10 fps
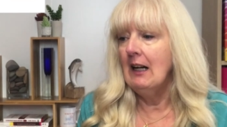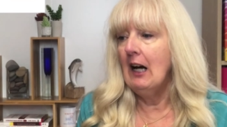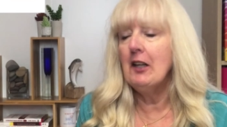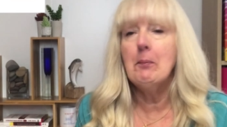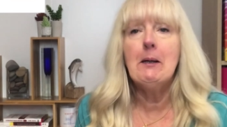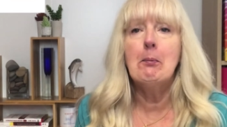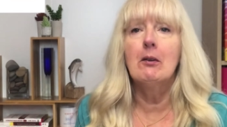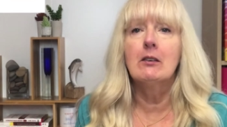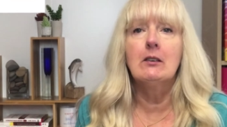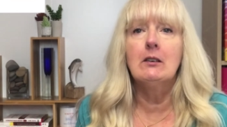Other
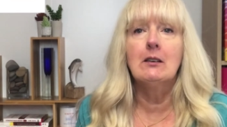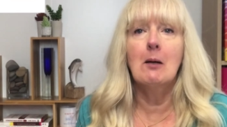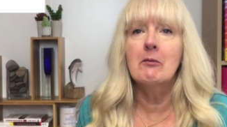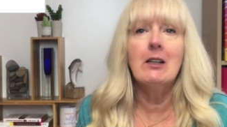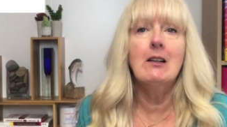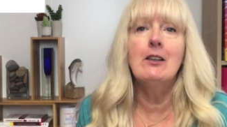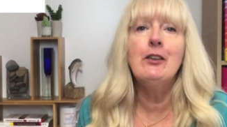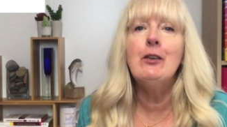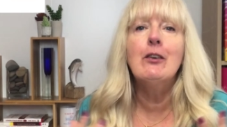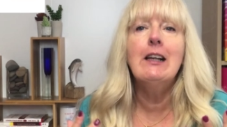people come to learn
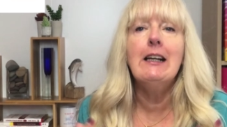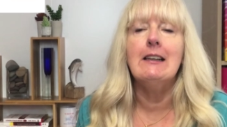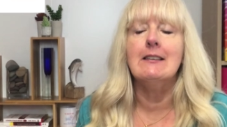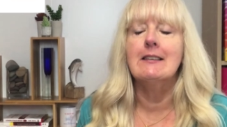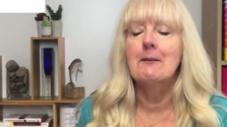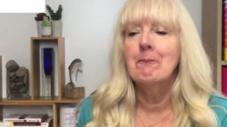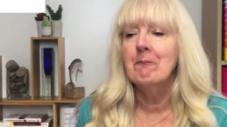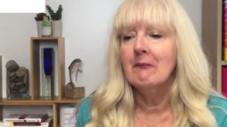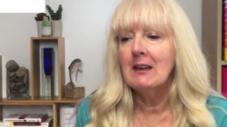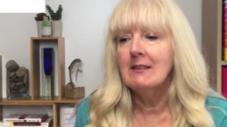new things.
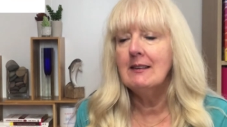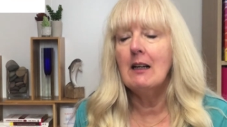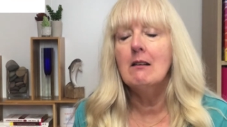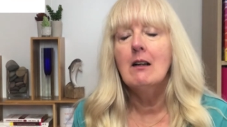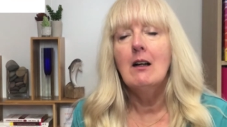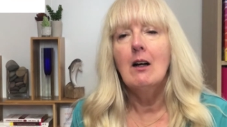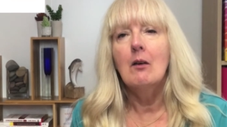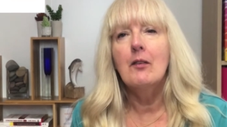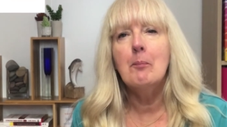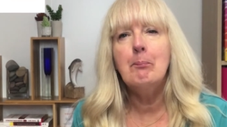So
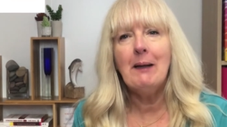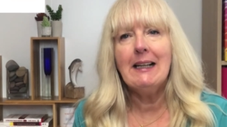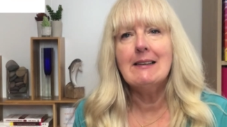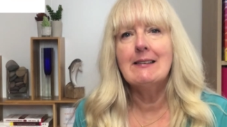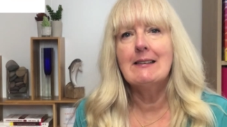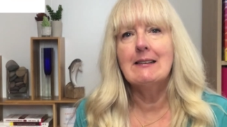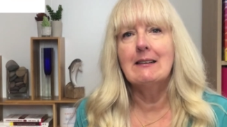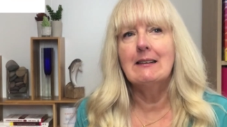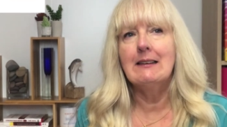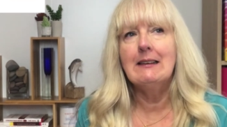the biggest
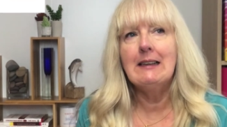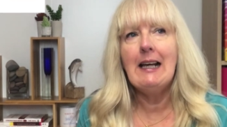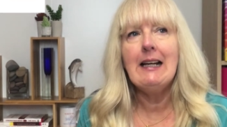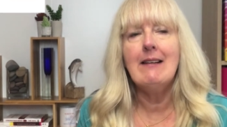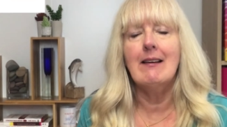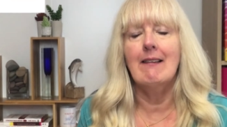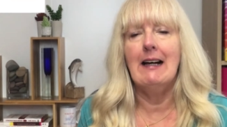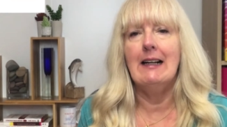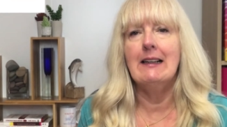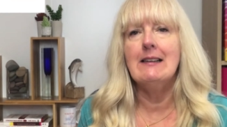key to
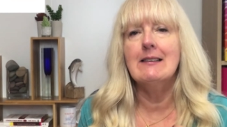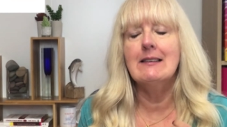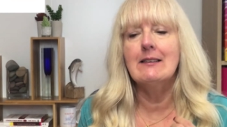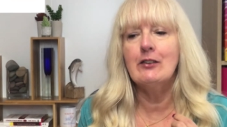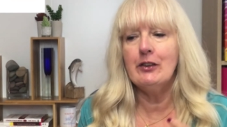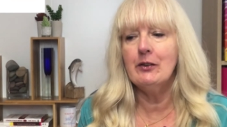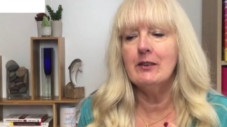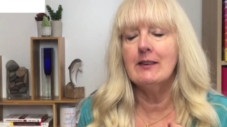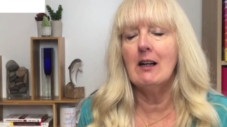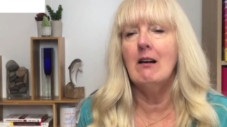that is that
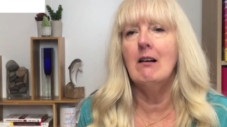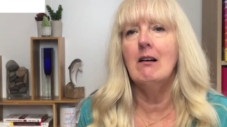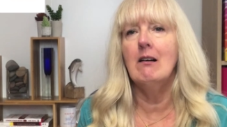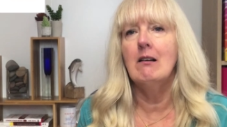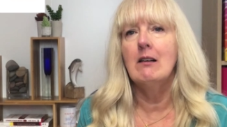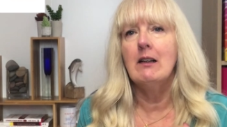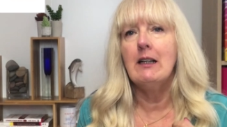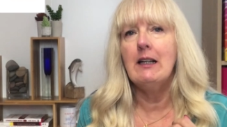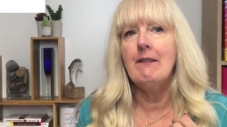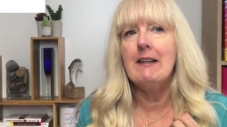students are
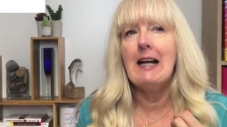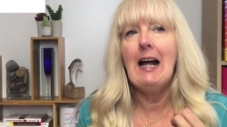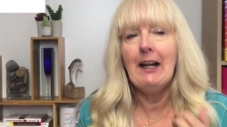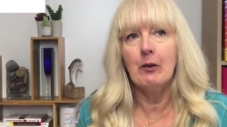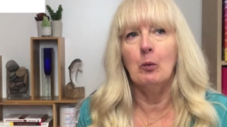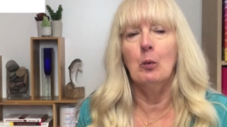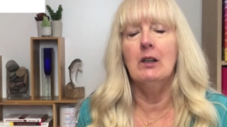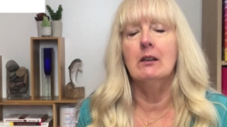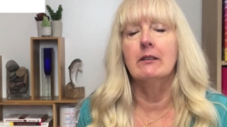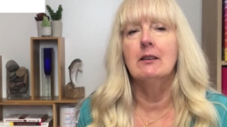in the adult
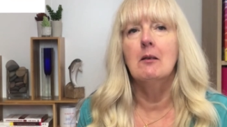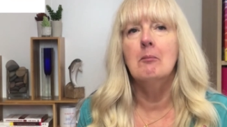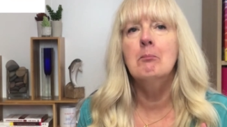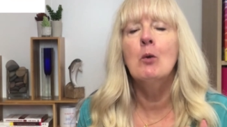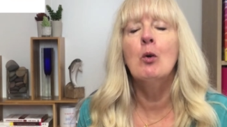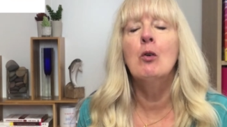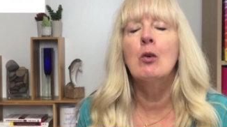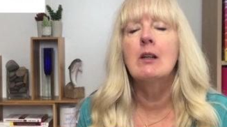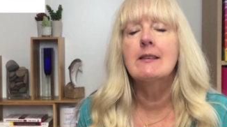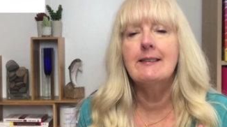world
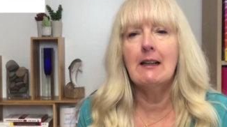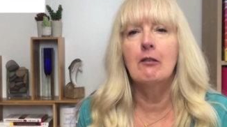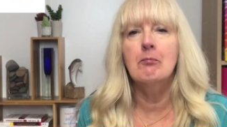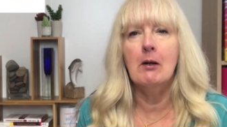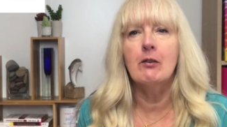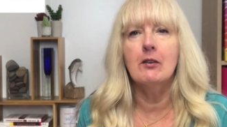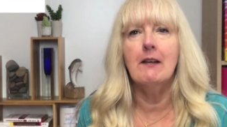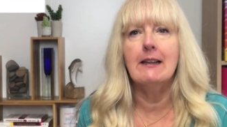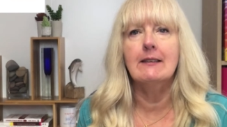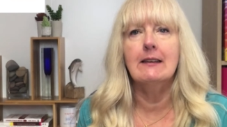more self
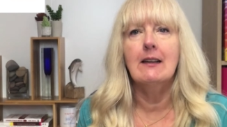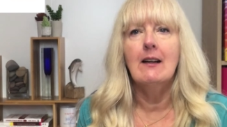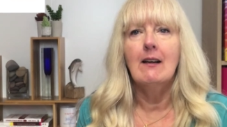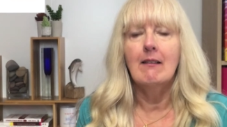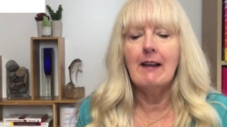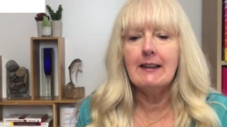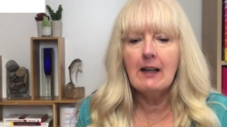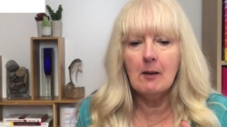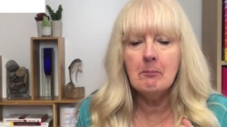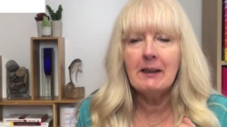motivated. They
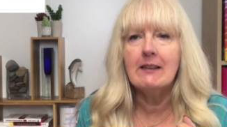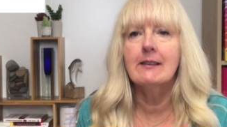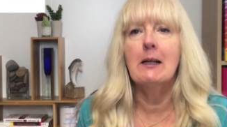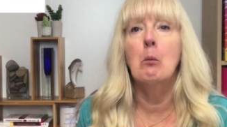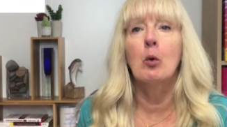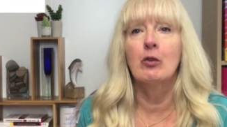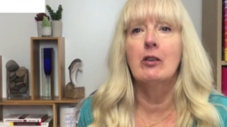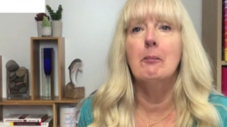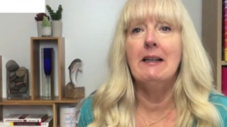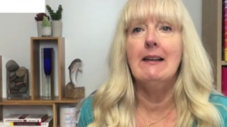come because they want
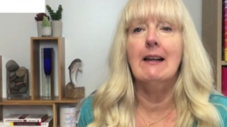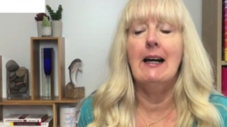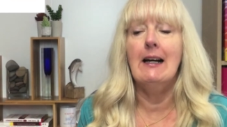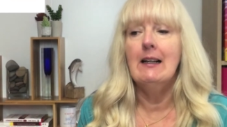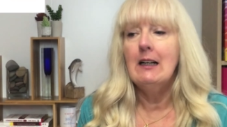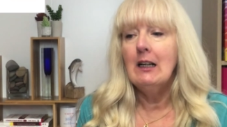to be there,